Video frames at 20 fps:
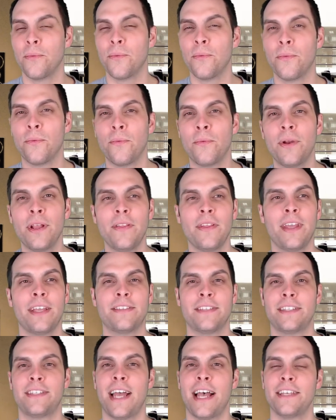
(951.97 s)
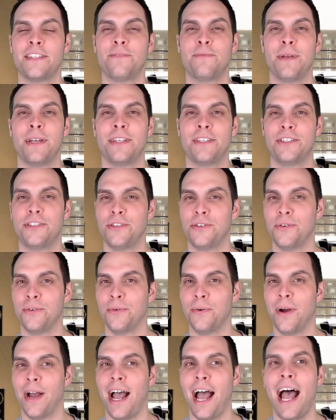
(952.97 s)
really is a testament
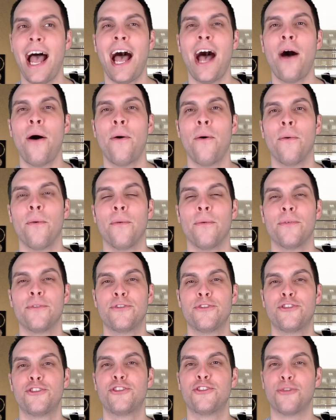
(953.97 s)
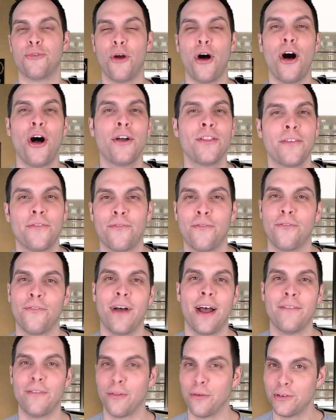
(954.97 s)
to how strong the
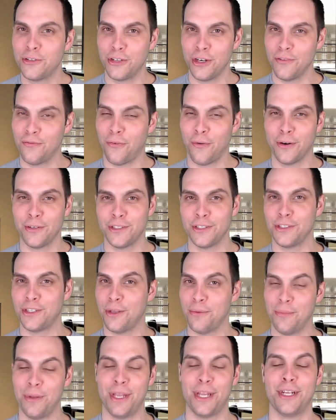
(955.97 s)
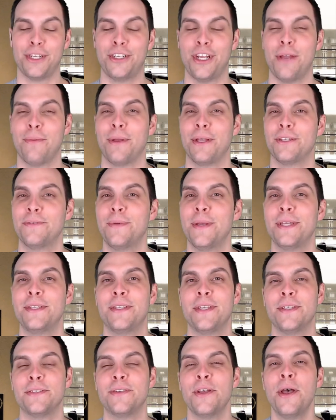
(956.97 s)
evolutionary forces can be in shaping
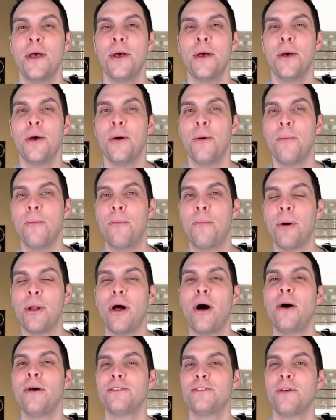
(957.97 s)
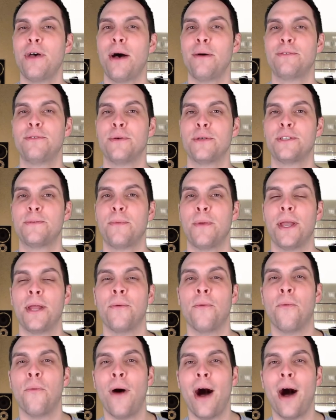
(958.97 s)
species but also how to explain